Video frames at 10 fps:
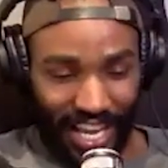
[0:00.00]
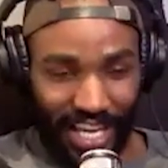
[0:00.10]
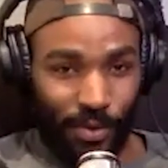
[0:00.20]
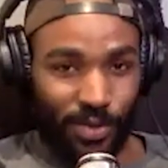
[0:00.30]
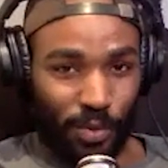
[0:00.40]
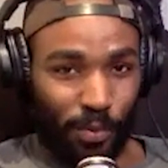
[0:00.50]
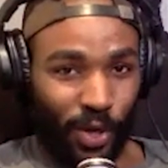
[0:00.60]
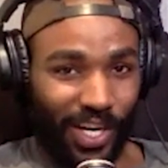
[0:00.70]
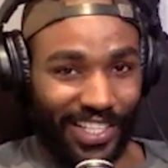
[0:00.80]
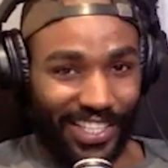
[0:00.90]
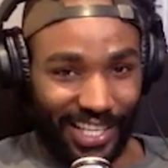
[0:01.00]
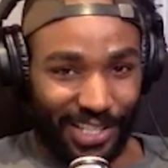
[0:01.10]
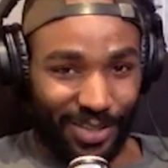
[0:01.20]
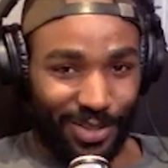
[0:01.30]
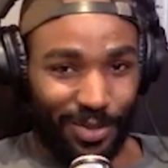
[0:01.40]
and it was report card day.
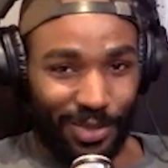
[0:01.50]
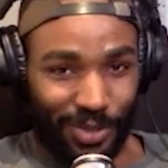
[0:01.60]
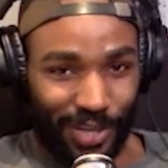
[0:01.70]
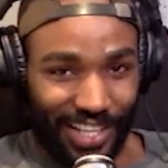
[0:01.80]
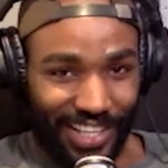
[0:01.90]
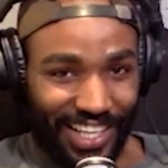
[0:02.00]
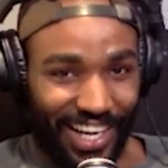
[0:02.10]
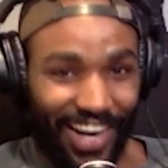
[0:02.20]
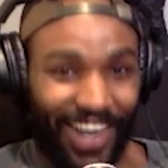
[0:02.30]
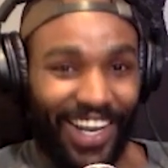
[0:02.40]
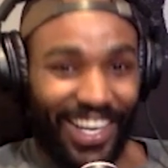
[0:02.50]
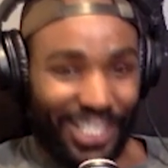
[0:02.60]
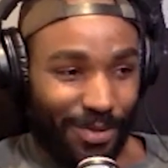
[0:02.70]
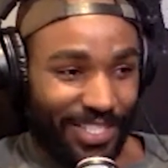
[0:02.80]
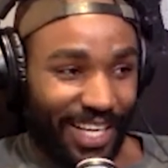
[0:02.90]
So as soon as you got yeah. in the car,
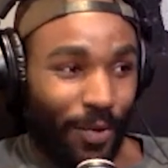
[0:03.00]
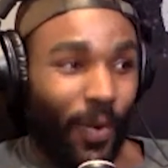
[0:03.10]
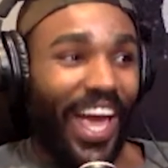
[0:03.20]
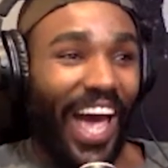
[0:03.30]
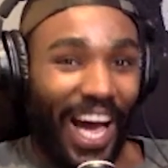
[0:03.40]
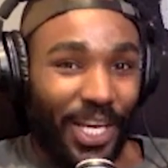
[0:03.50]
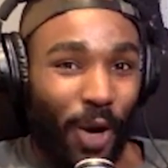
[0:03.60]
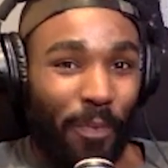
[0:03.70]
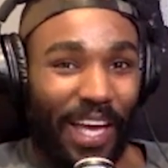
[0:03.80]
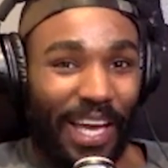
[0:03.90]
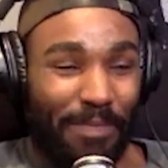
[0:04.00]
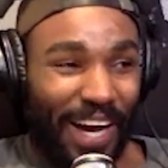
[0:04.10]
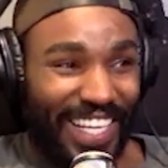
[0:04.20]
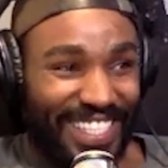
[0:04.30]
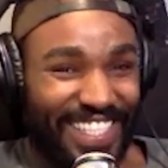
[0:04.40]
she was like, was where are your
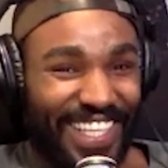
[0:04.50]
papers?